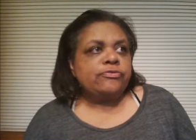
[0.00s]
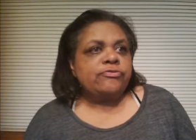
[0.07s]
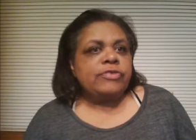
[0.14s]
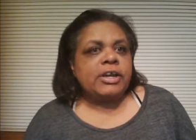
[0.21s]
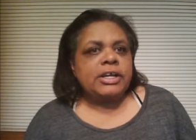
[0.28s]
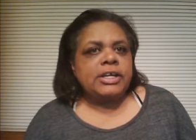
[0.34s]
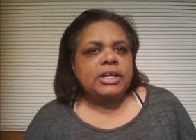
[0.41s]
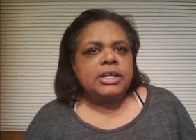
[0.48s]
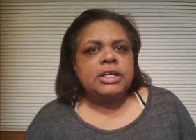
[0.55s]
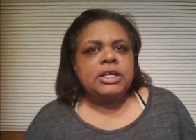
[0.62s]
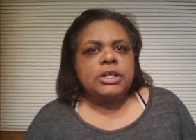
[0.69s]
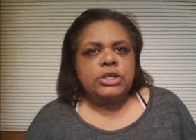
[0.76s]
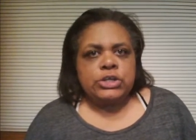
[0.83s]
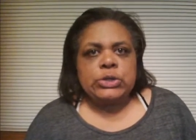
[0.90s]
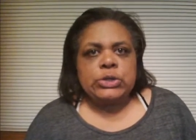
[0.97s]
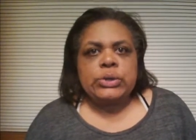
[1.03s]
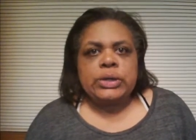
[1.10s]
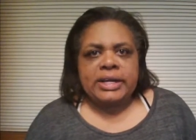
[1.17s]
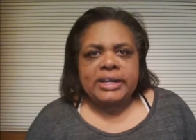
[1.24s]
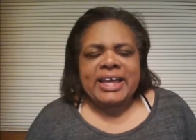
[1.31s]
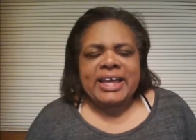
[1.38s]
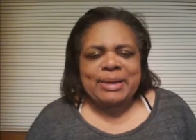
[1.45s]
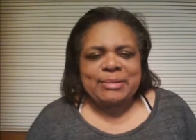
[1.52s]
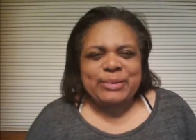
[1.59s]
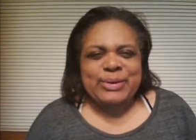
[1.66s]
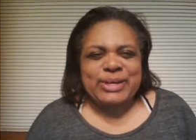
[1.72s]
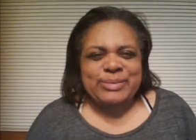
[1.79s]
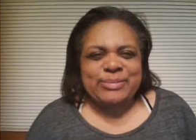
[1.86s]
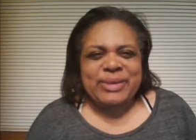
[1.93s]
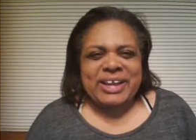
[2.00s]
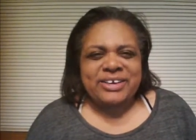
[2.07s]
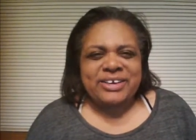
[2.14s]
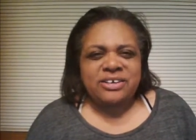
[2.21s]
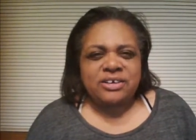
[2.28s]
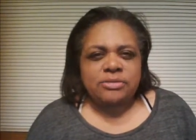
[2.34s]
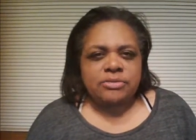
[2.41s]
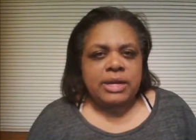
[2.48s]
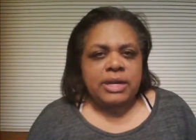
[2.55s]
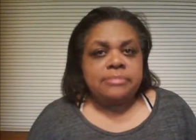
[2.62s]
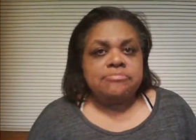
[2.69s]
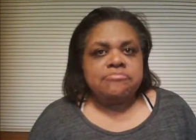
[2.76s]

finding a new collaborator, right?